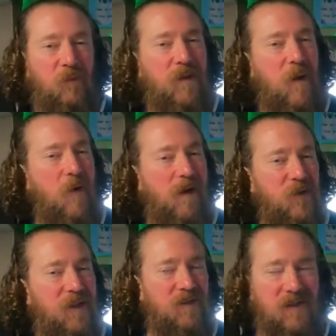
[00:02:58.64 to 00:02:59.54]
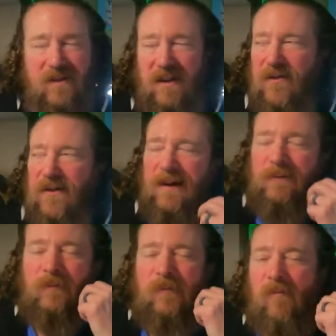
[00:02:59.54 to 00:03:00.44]
know, when I tried this the other day,
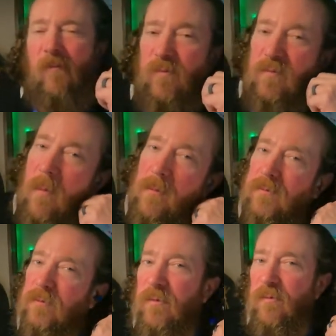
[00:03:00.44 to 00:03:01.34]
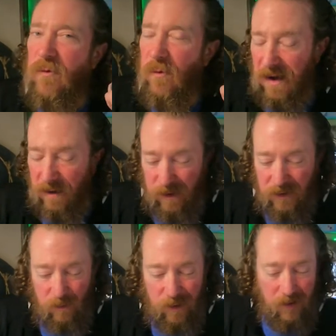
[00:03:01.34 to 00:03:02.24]
without a
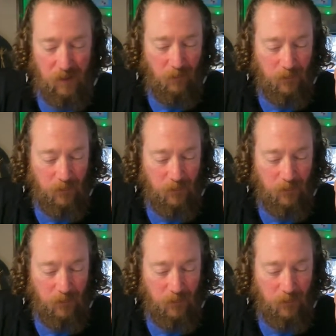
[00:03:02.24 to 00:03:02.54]
bunch of butter.